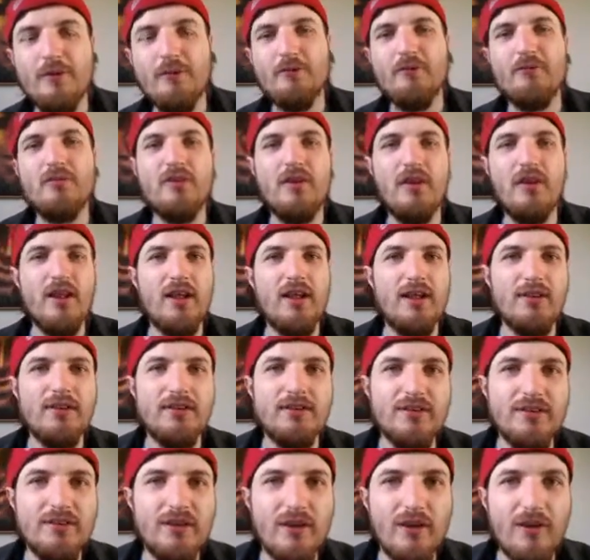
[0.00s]
And
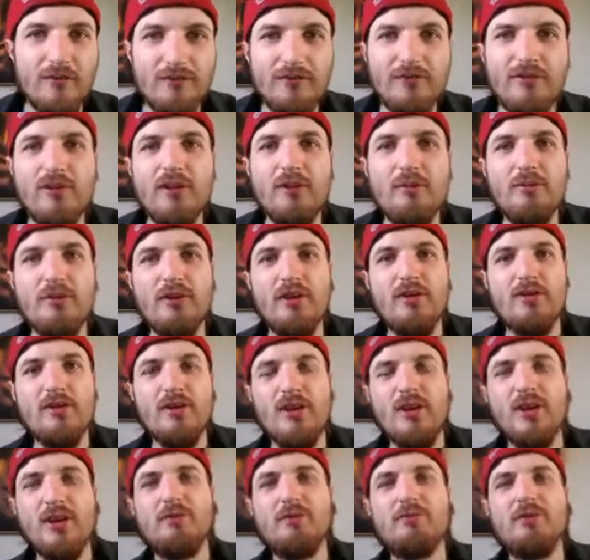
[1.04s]
obviously, with the
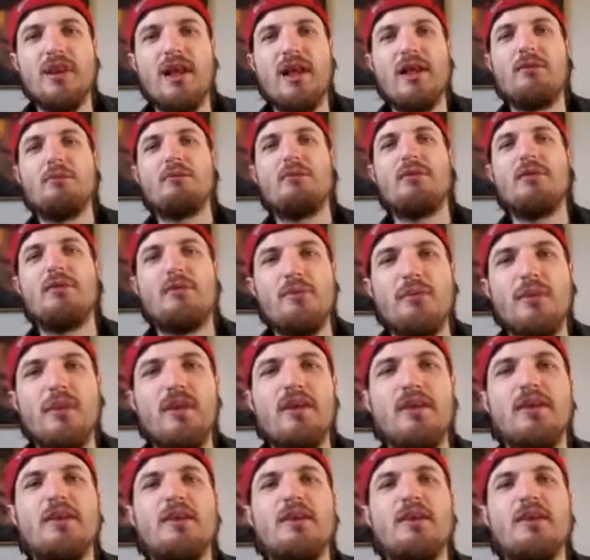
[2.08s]
time gap between